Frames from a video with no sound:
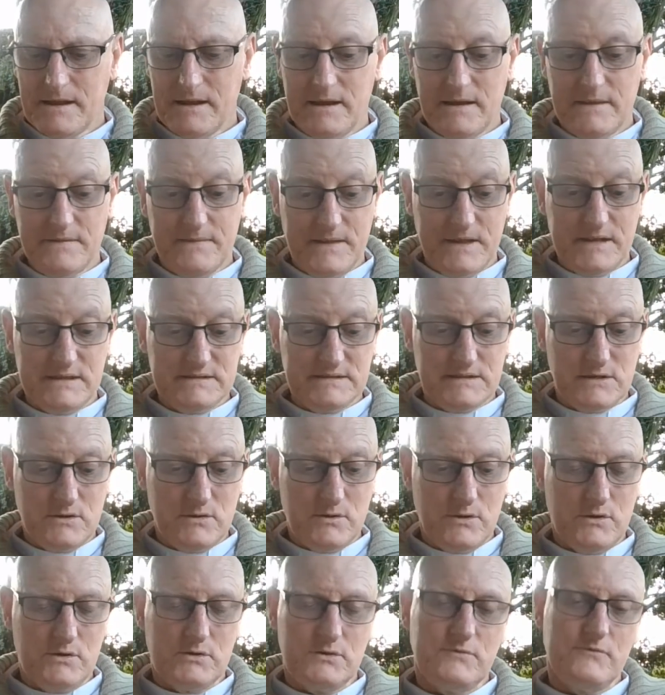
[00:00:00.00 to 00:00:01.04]
And that's a
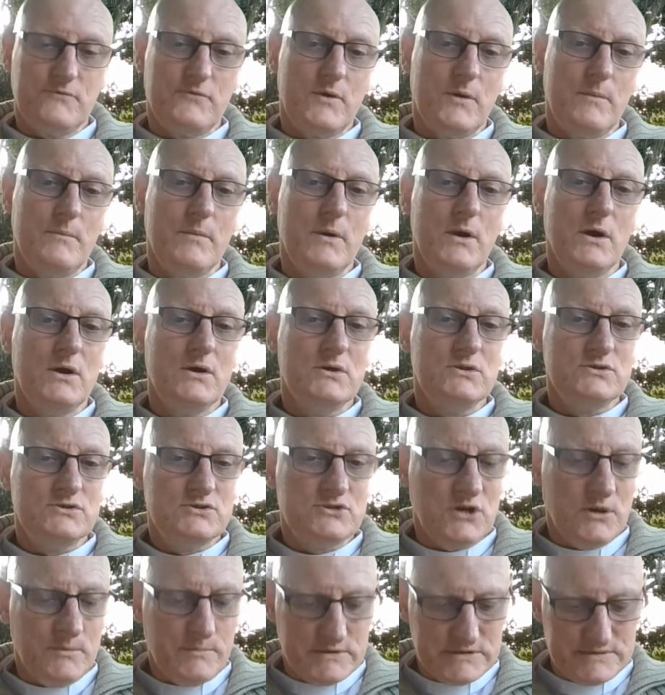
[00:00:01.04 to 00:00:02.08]
quote from
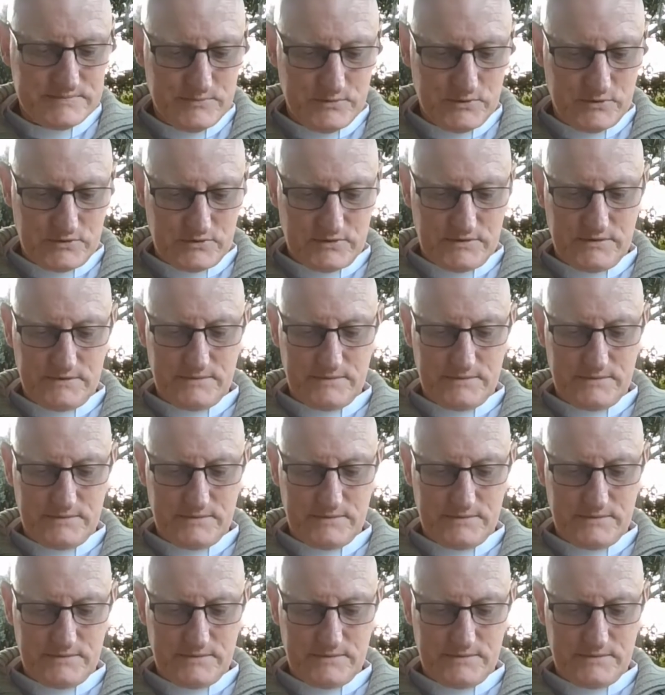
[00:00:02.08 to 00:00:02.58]
Thomas Merton.